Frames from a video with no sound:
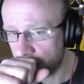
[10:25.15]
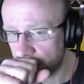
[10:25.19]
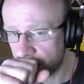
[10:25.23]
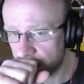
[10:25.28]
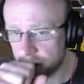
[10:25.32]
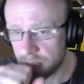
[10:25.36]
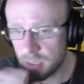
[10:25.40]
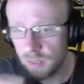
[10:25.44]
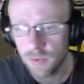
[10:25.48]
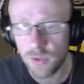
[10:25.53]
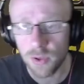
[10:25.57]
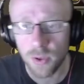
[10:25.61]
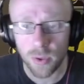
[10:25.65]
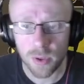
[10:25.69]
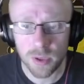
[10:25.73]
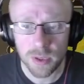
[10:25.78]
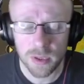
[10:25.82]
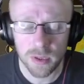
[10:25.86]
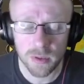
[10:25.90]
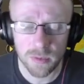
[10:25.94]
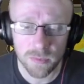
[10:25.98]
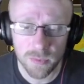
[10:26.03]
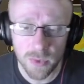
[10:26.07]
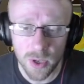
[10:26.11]
So, of course,
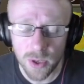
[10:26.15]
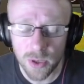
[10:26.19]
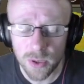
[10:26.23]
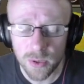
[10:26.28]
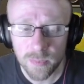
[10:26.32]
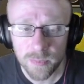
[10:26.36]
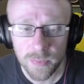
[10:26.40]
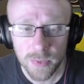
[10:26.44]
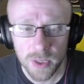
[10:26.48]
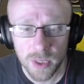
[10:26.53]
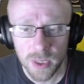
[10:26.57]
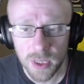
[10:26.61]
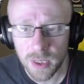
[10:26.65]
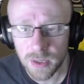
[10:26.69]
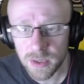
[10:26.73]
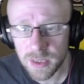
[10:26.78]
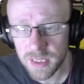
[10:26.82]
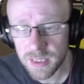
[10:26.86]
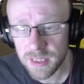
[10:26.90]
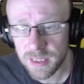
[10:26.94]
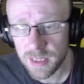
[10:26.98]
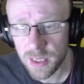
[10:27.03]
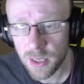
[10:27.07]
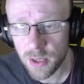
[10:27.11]
Rome,
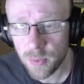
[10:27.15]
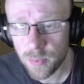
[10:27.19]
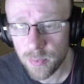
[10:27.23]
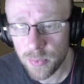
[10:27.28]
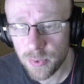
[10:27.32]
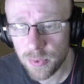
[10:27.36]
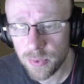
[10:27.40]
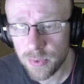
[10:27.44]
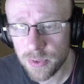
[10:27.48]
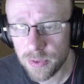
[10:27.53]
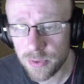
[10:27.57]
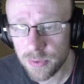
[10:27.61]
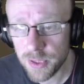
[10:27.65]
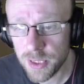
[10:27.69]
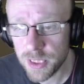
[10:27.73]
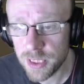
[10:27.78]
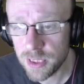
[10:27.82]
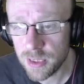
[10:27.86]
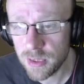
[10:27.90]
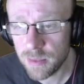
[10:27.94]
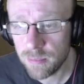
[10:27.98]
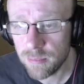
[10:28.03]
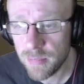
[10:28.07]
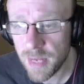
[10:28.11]
Constantinople,
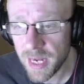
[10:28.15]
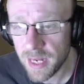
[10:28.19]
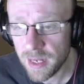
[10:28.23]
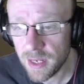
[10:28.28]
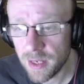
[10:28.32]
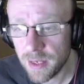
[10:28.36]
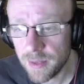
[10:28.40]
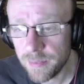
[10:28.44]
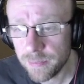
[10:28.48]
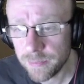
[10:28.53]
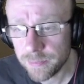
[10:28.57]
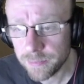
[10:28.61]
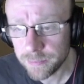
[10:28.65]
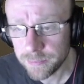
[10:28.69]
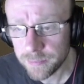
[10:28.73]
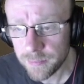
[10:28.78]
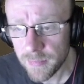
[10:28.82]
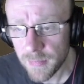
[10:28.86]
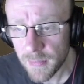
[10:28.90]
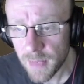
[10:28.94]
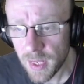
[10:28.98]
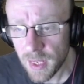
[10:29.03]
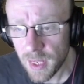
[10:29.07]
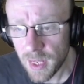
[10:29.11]
Jerusalem, Mecca,
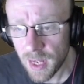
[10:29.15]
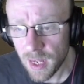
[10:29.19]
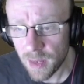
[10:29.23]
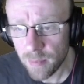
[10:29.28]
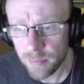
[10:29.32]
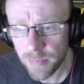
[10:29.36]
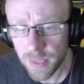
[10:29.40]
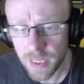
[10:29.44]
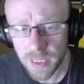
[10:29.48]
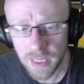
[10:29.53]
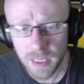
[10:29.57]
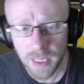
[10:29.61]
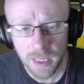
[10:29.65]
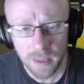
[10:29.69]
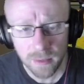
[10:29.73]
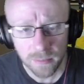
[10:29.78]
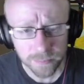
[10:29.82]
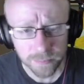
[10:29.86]
and Media